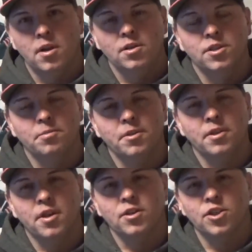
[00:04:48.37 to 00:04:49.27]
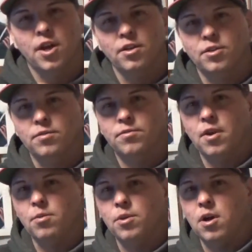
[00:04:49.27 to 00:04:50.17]
Something that a child could
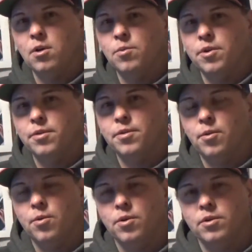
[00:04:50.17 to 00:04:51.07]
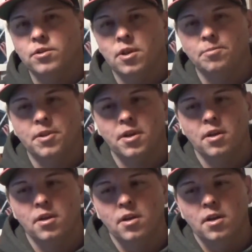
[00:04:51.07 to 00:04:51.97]
follow along with, or something